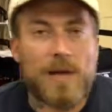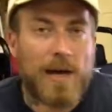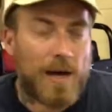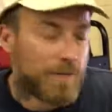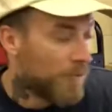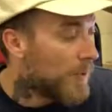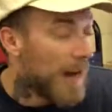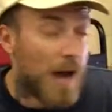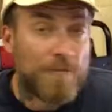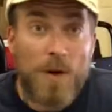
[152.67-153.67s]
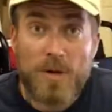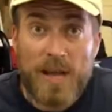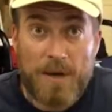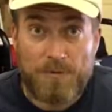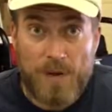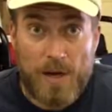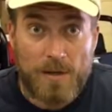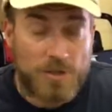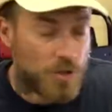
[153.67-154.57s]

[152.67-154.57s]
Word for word: uh, three and a half hour life in it.